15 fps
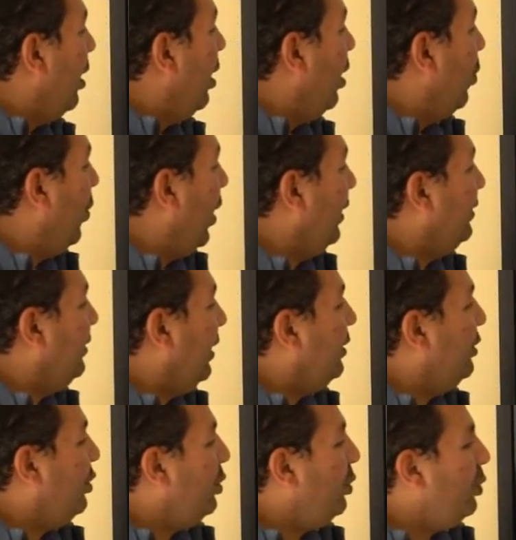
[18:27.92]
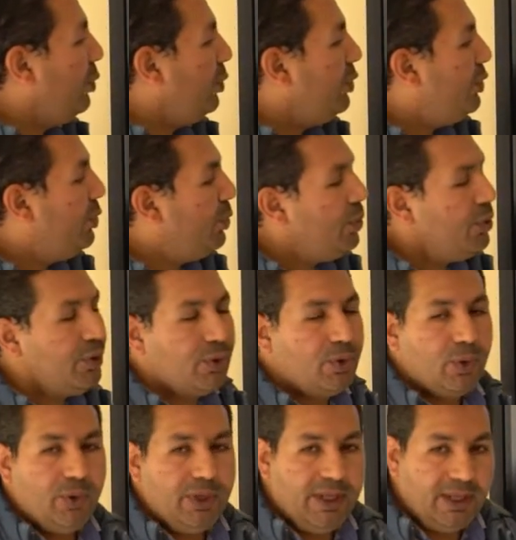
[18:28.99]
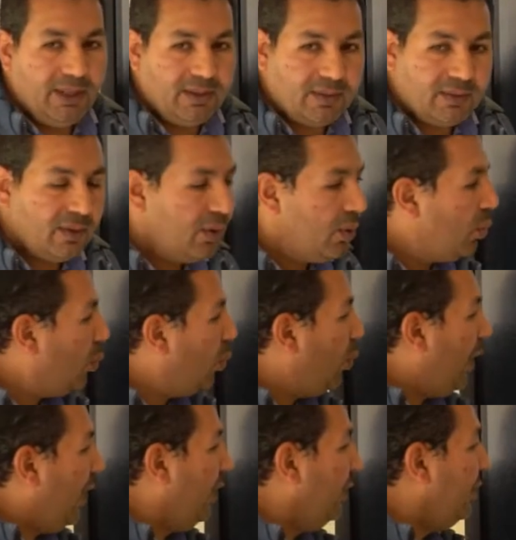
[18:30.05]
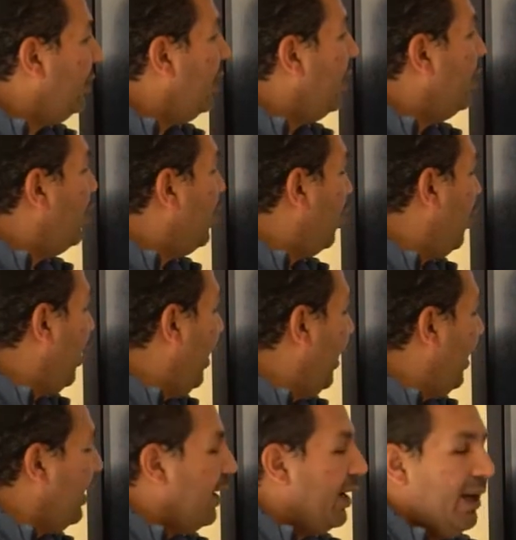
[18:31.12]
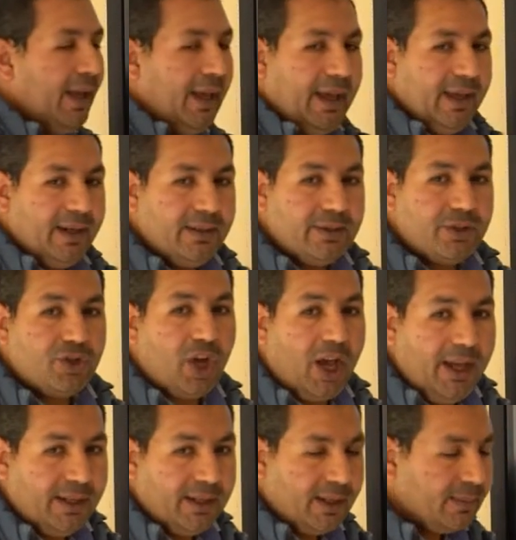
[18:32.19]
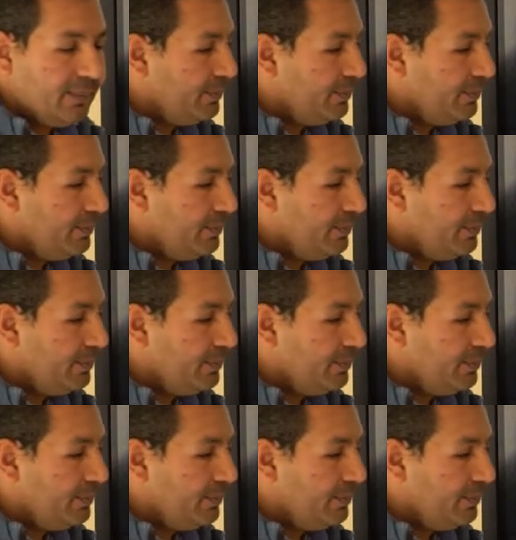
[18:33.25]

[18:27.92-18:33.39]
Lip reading: What did you used to eat when you were in China?